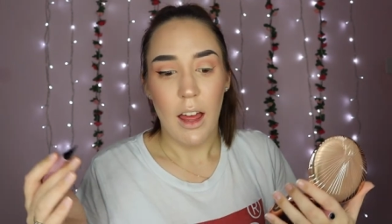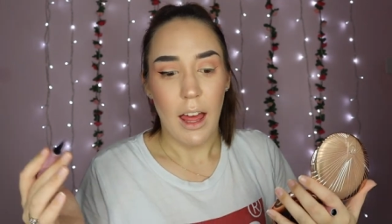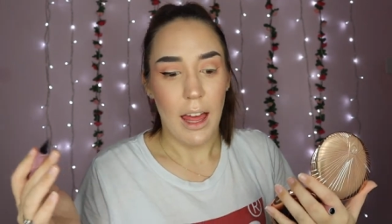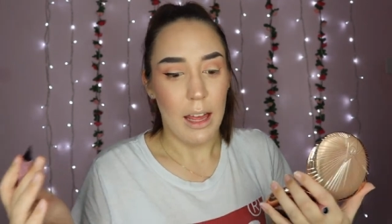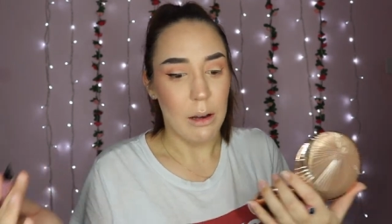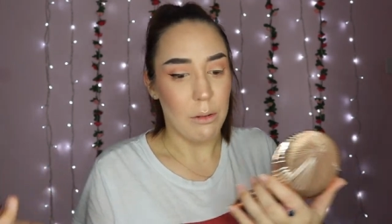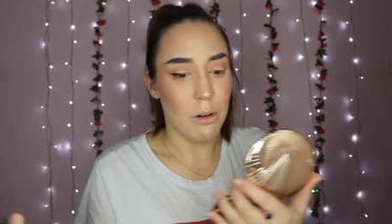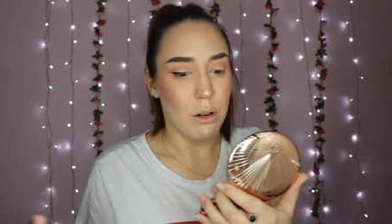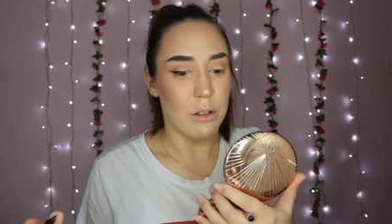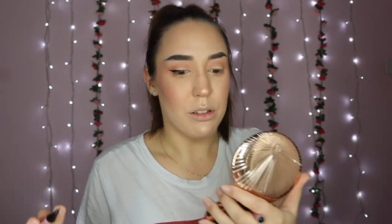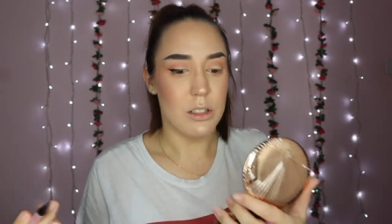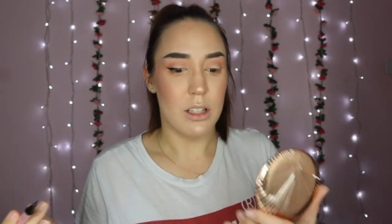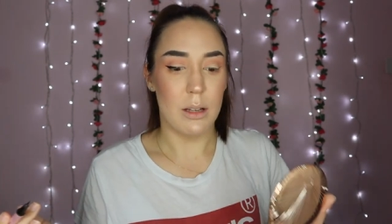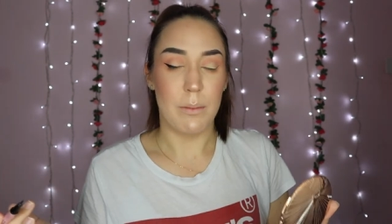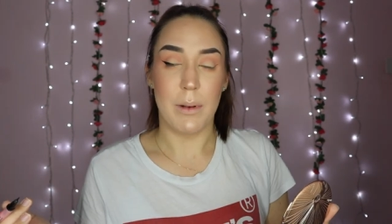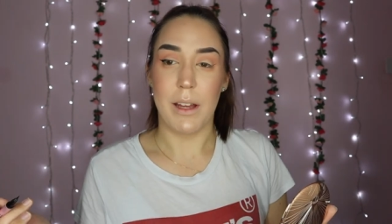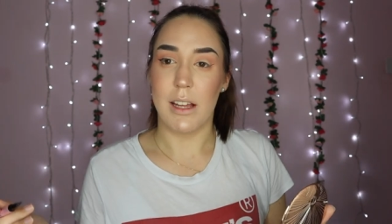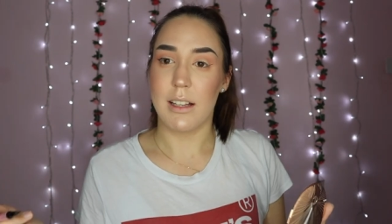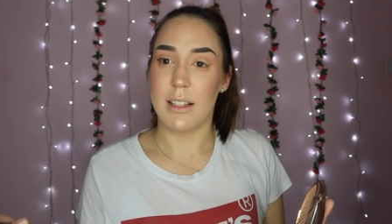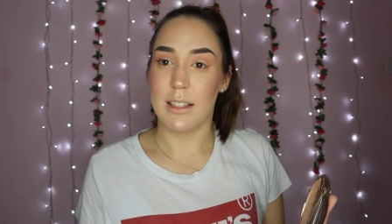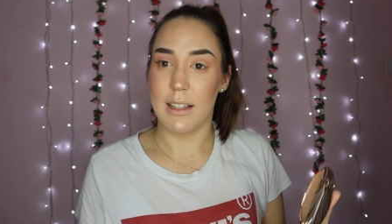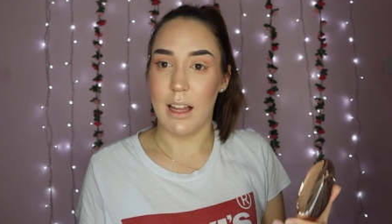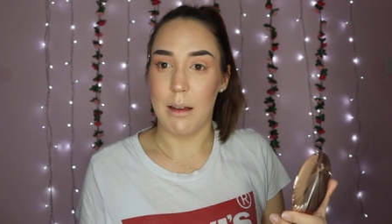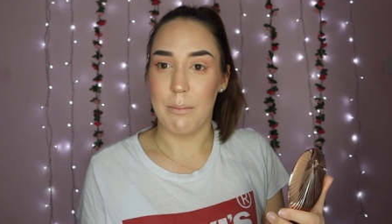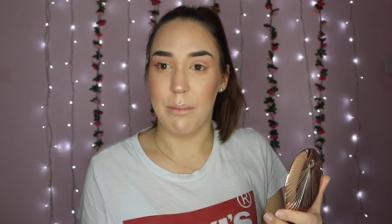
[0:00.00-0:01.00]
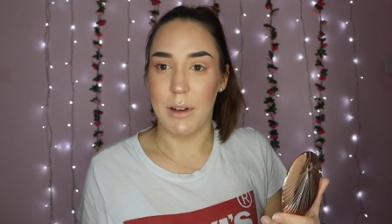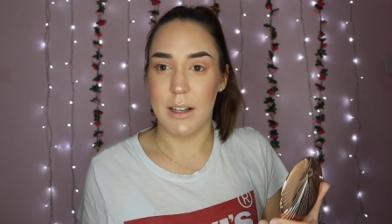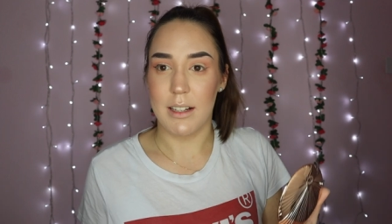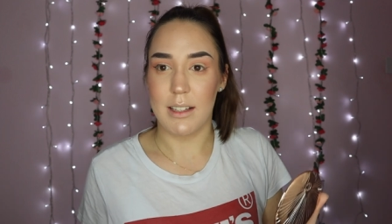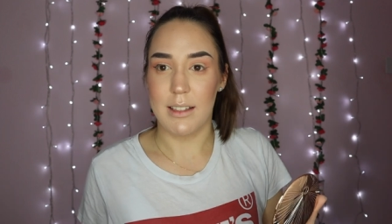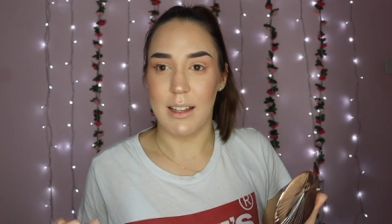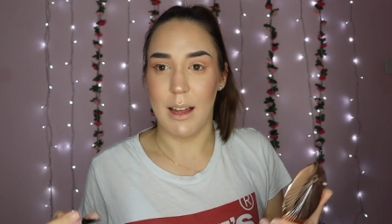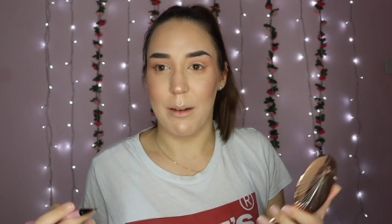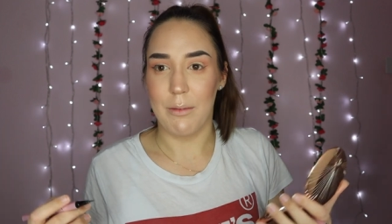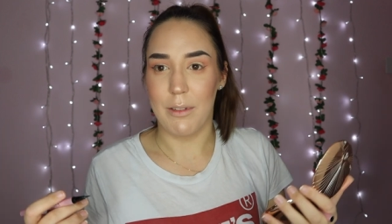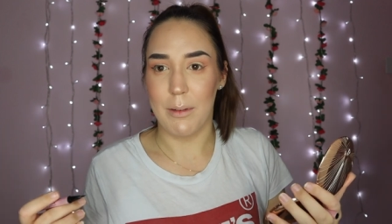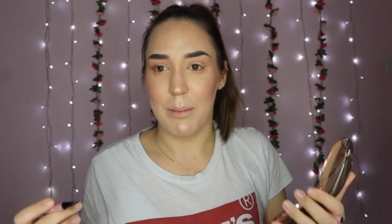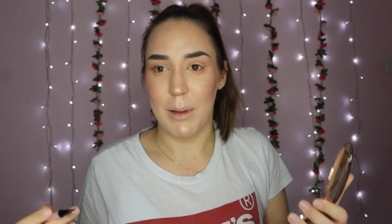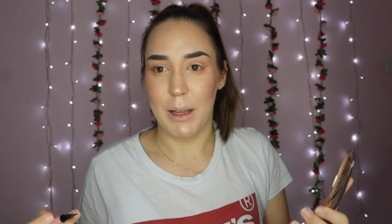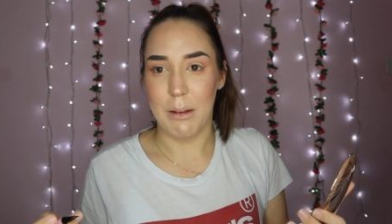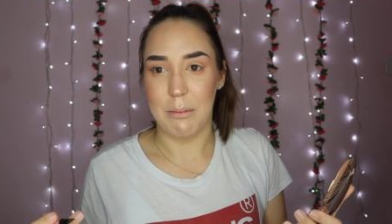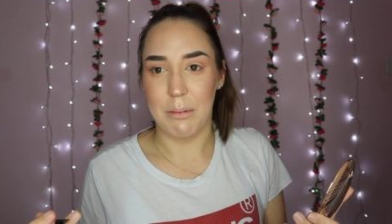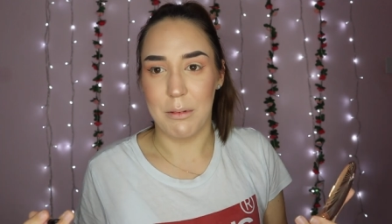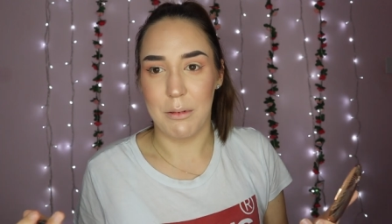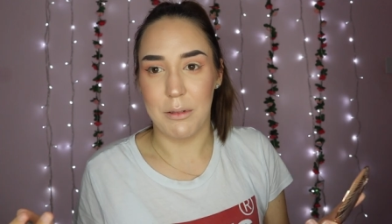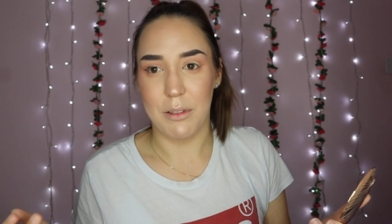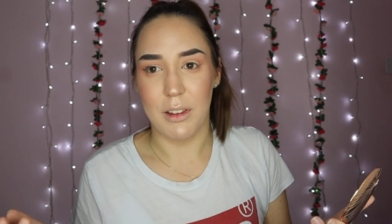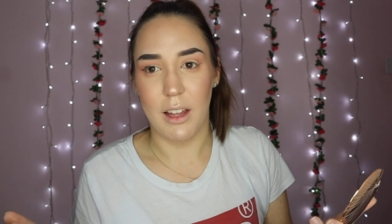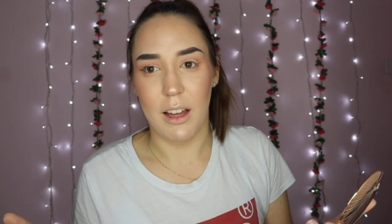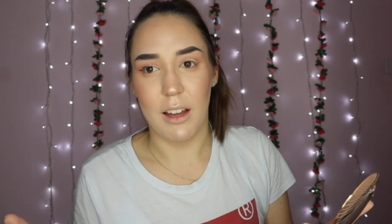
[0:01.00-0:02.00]
It will also be a step-by-step -step for
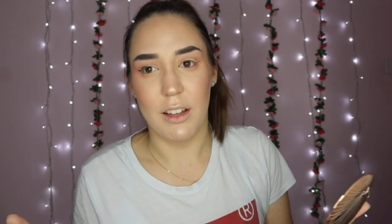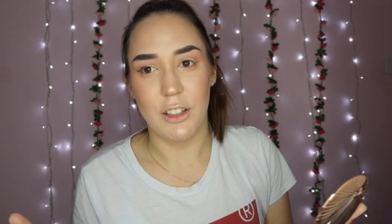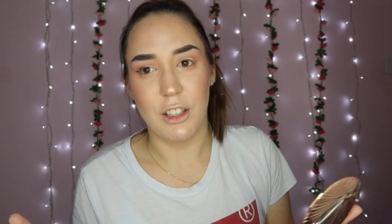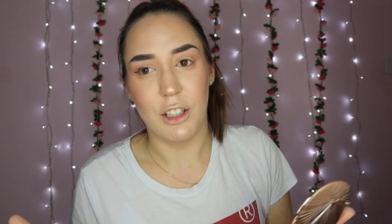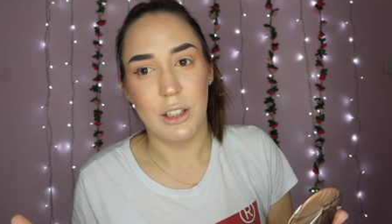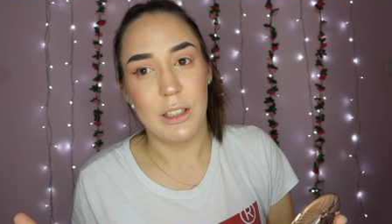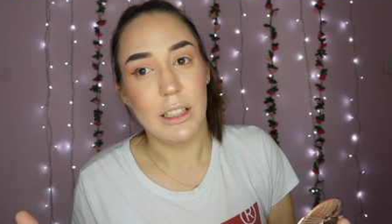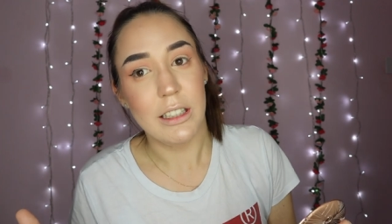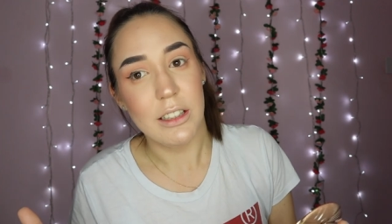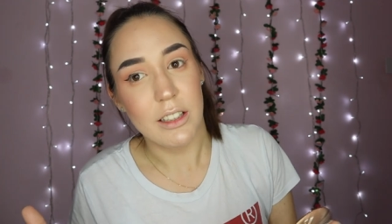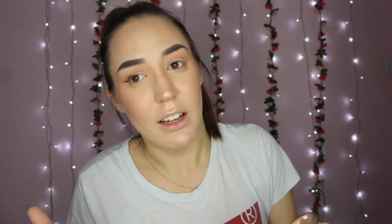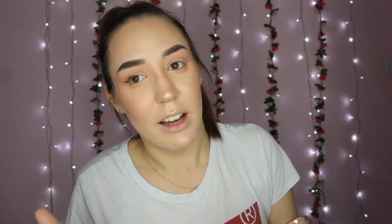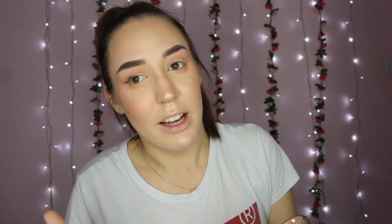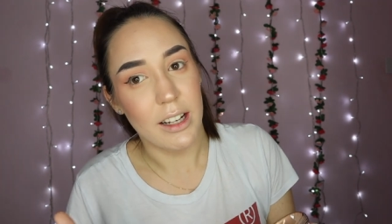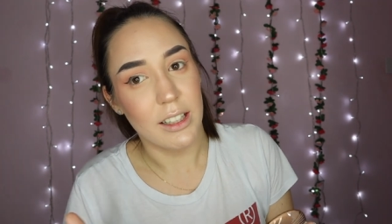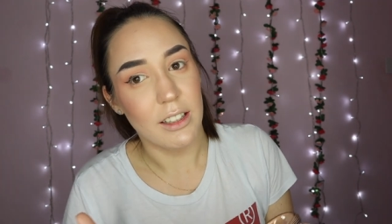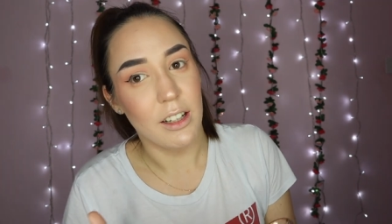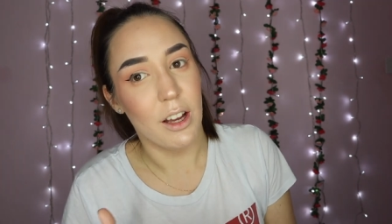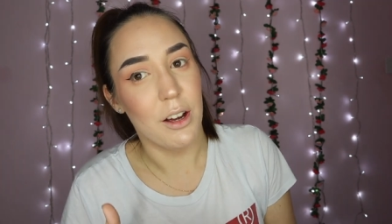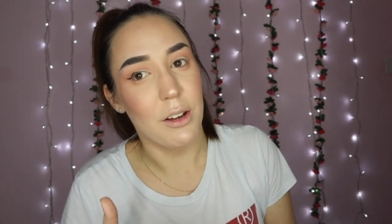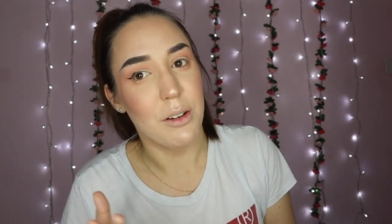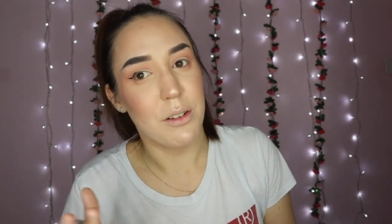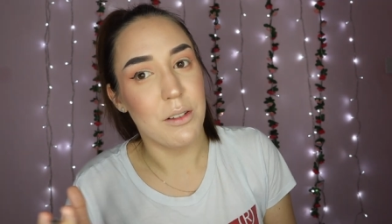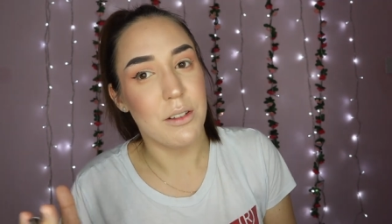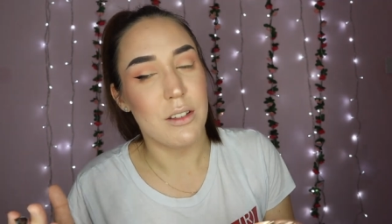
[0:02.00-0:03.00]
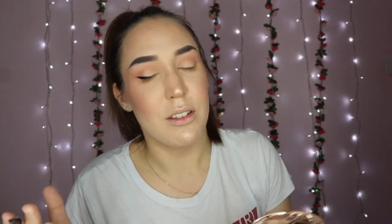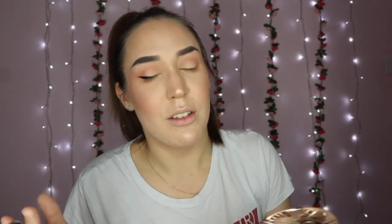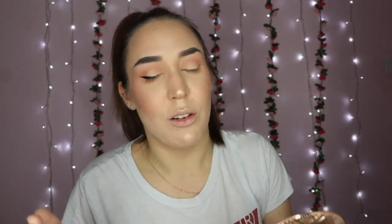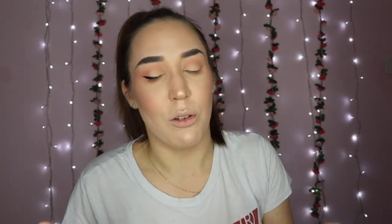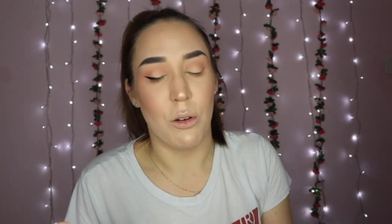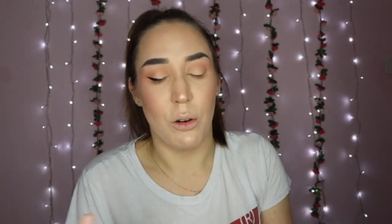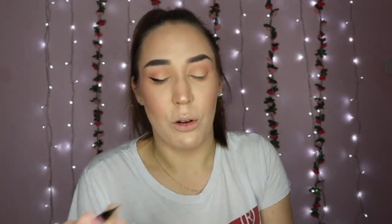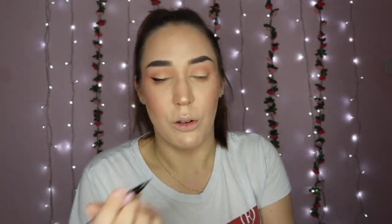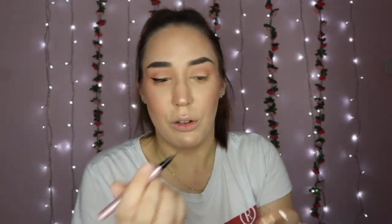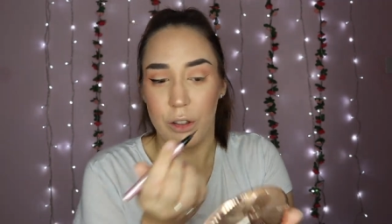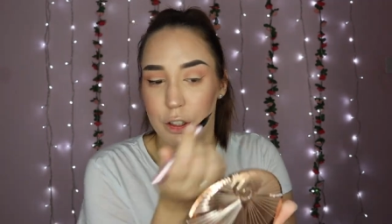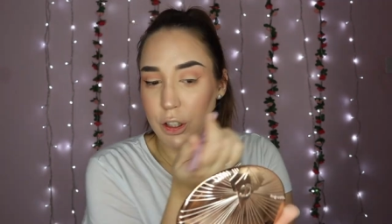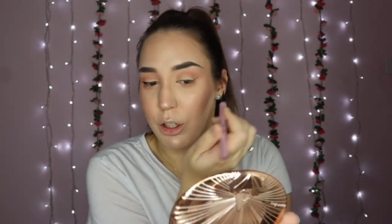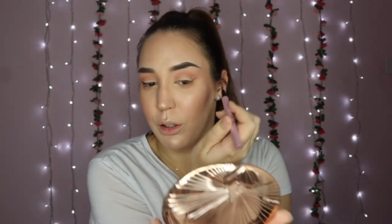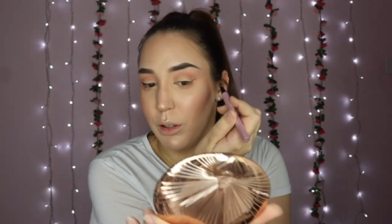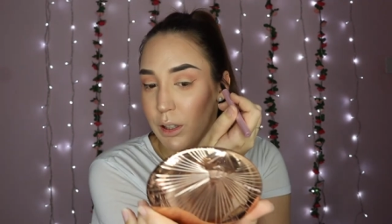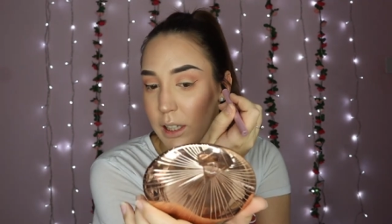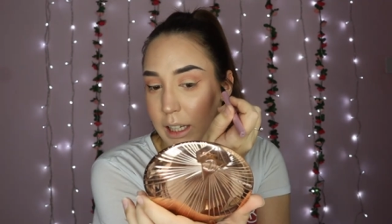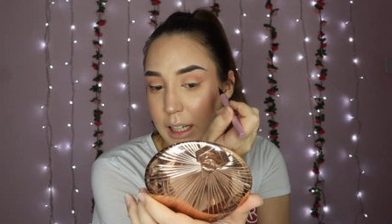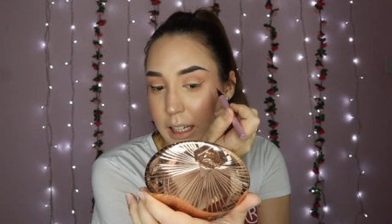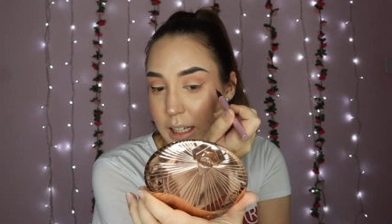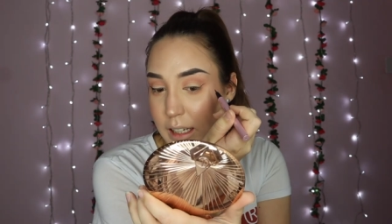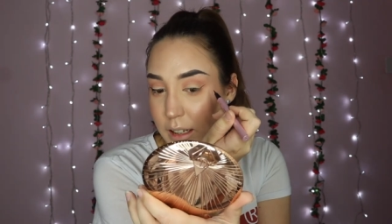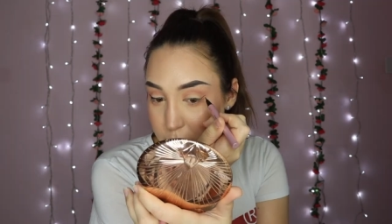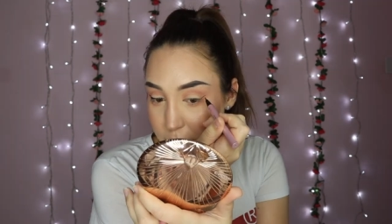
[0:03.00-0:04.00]
people that are newly diagnosed or newly